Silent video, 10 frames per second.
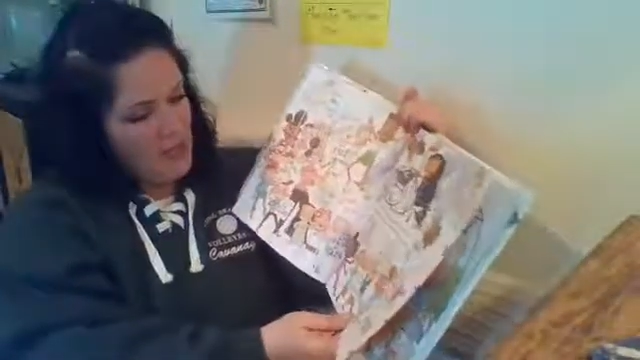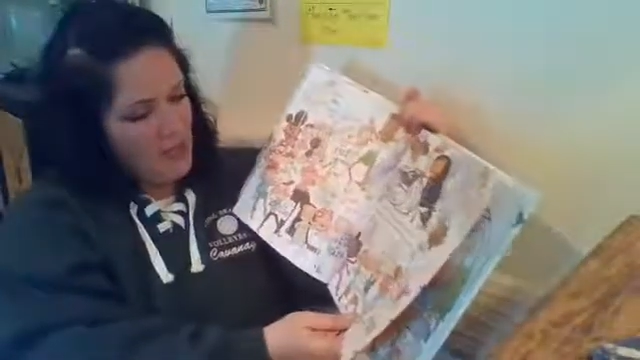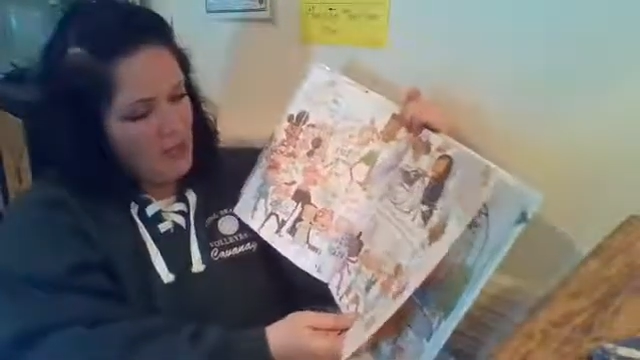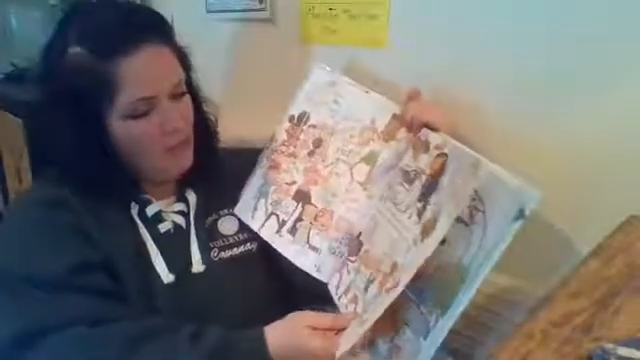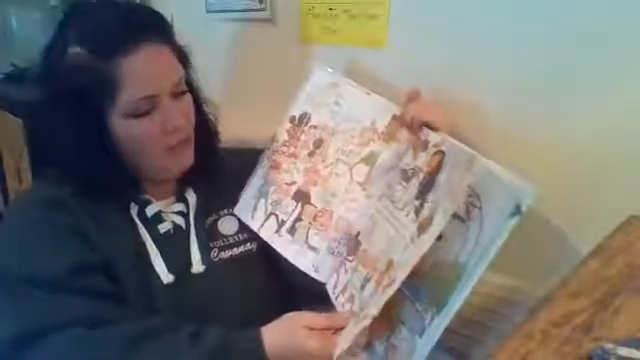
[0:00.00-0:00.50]

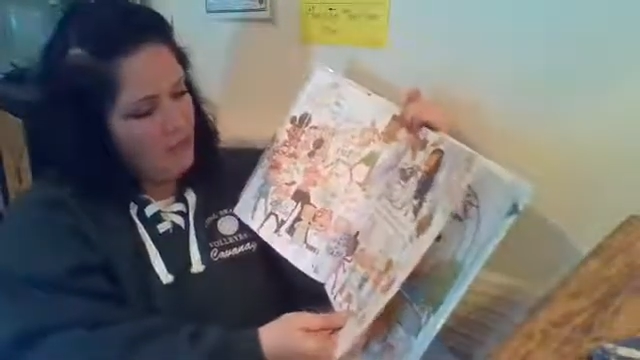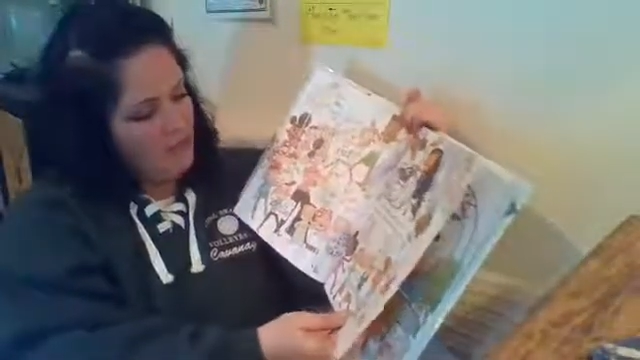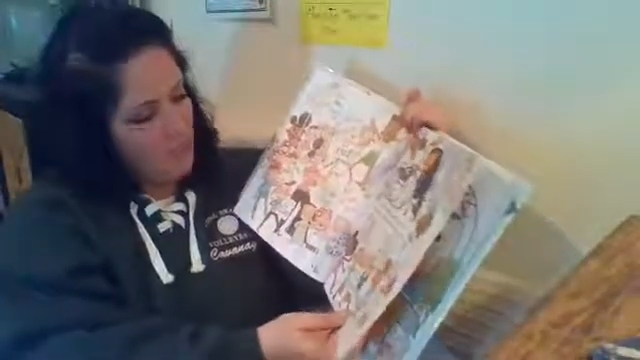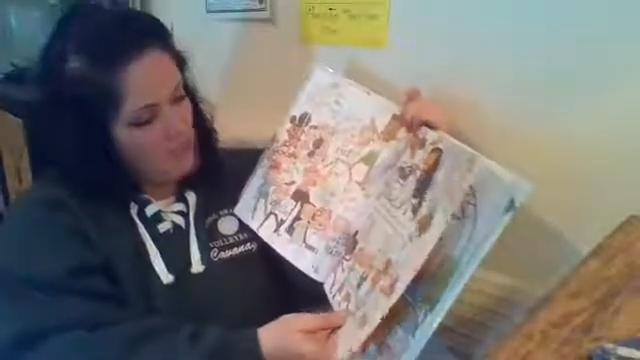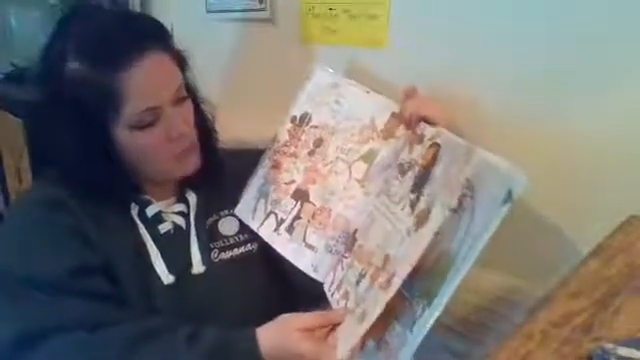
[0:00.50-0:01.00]
Get rid of
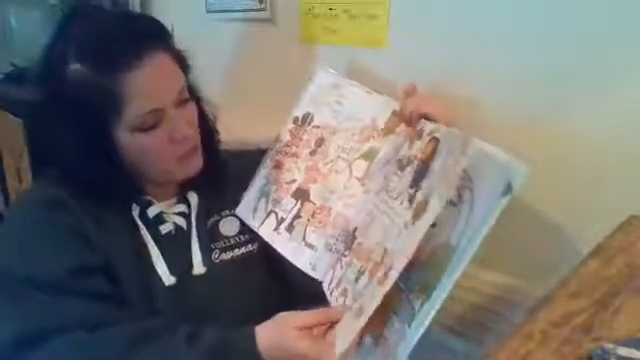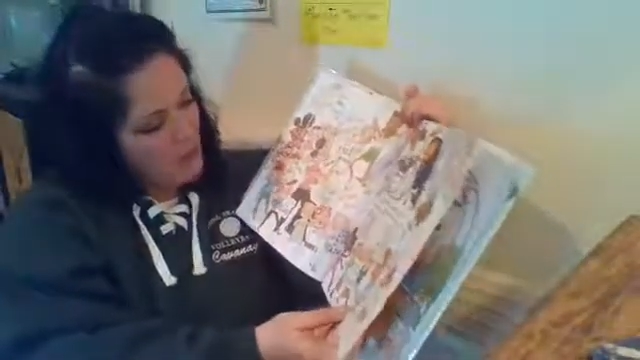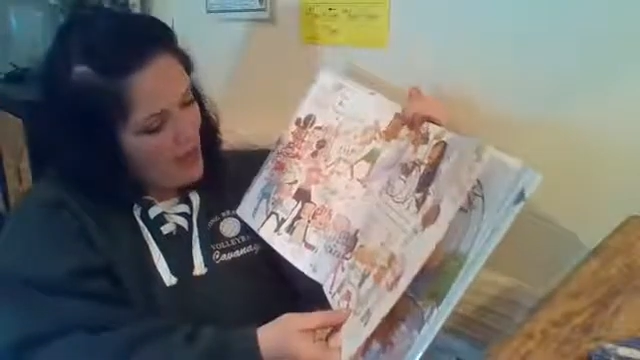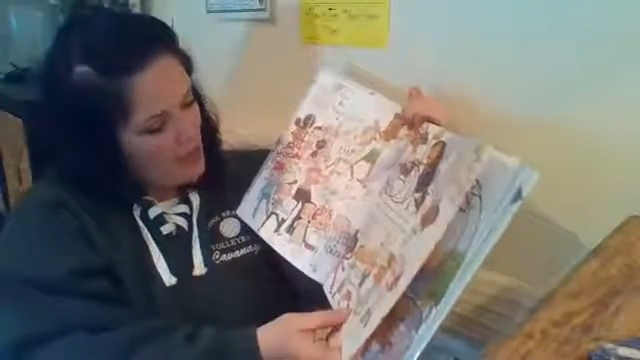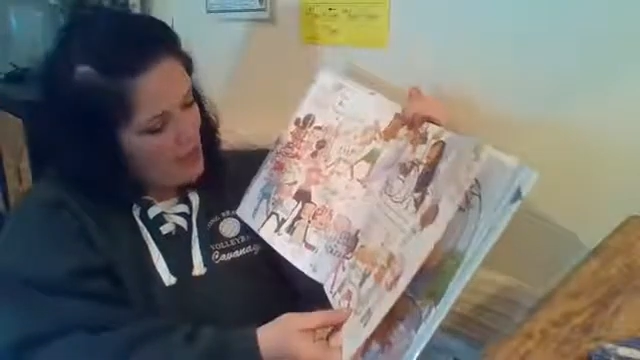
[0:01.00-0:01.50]
Mount
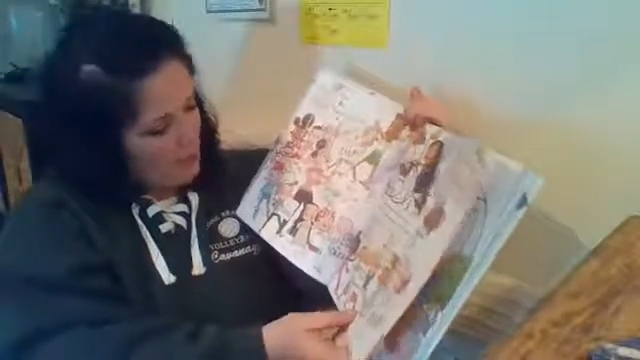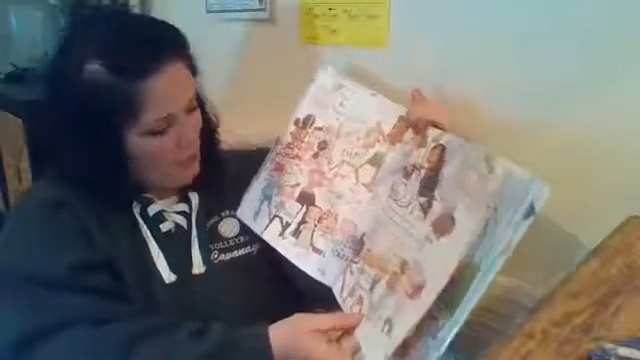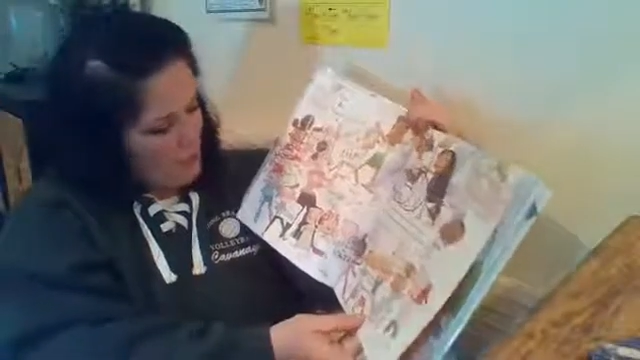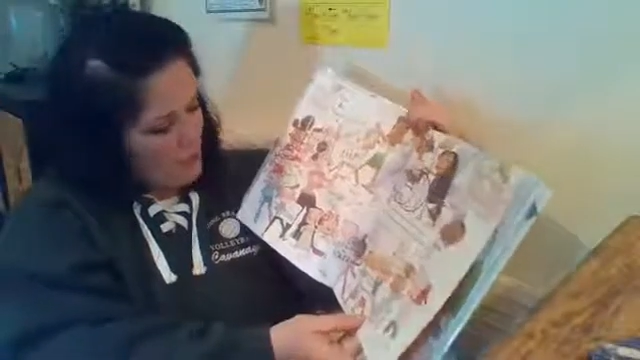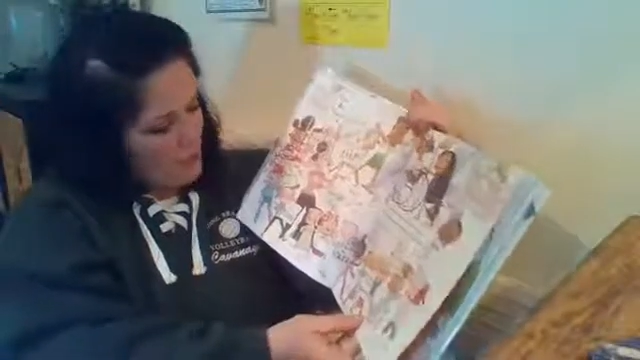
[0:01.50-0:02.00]

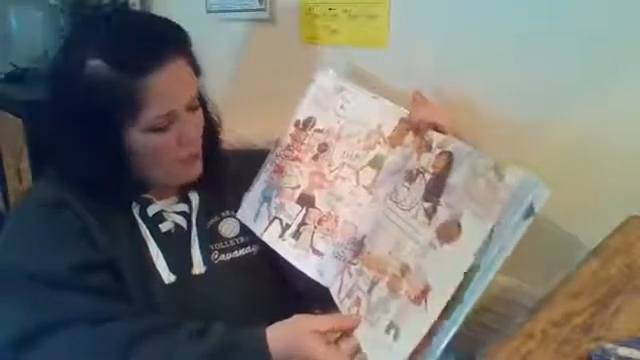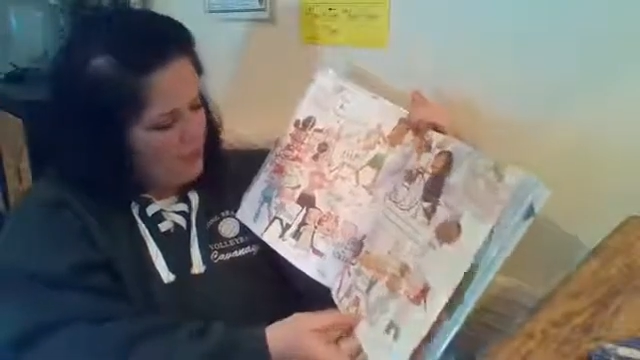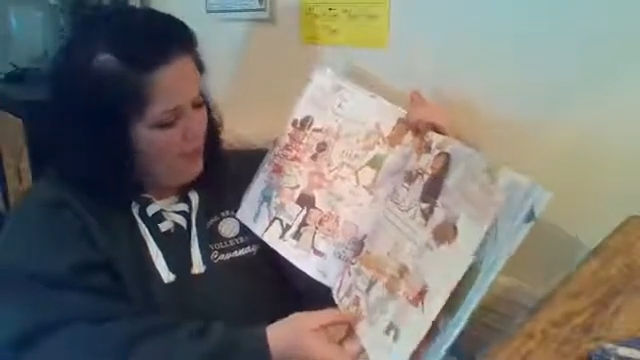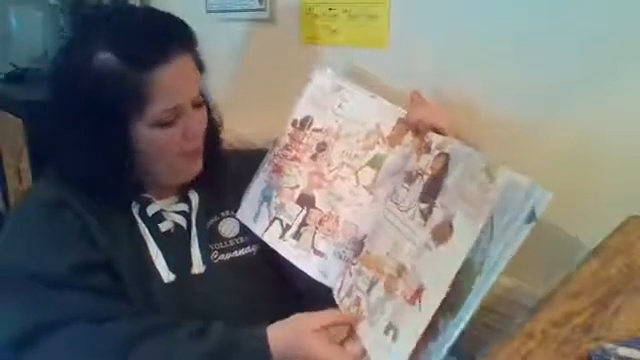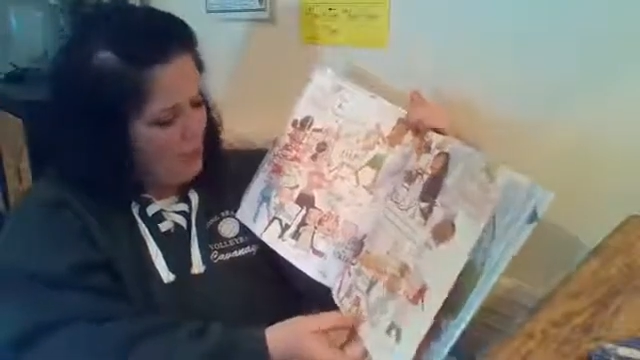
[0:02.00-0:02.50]
Trashmore. We
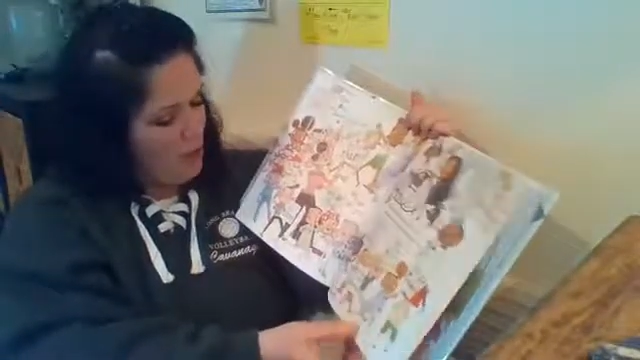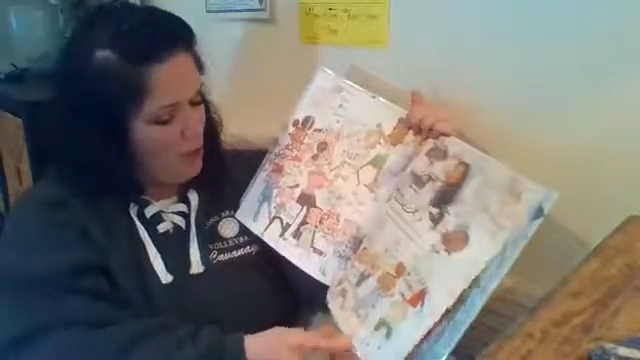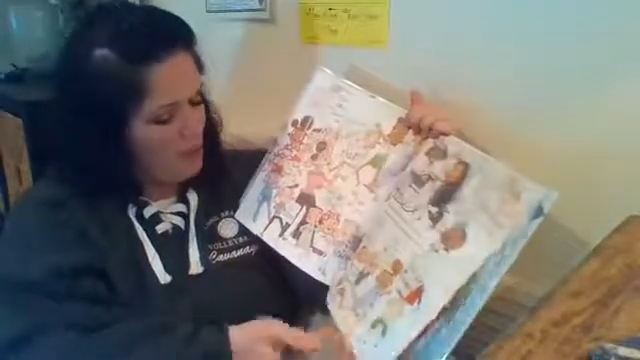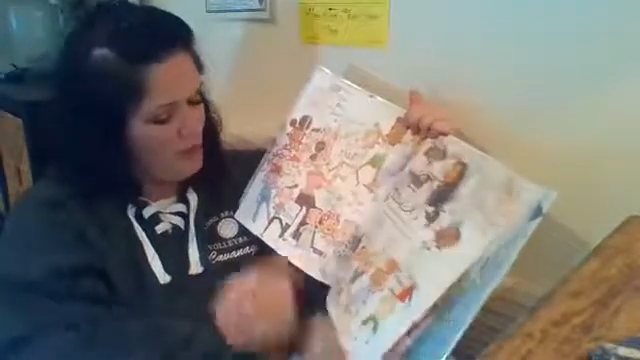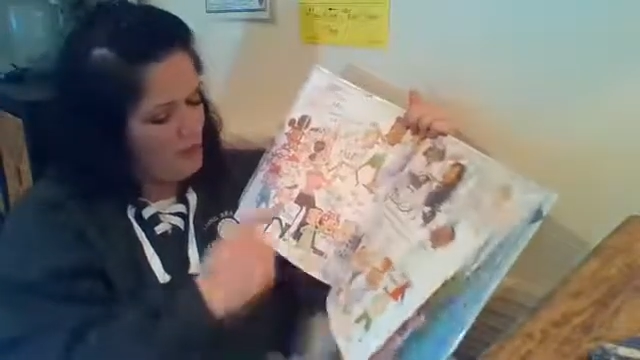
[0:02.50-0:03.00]
love
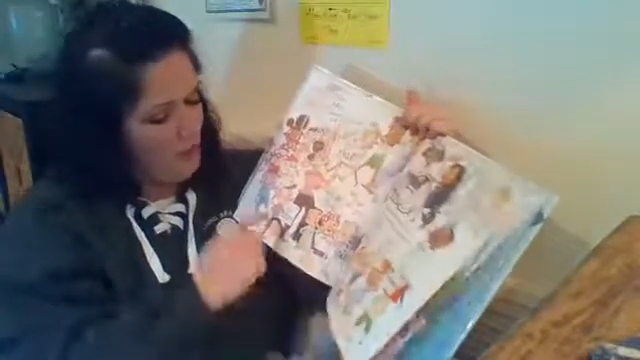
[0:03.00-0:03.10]
parks.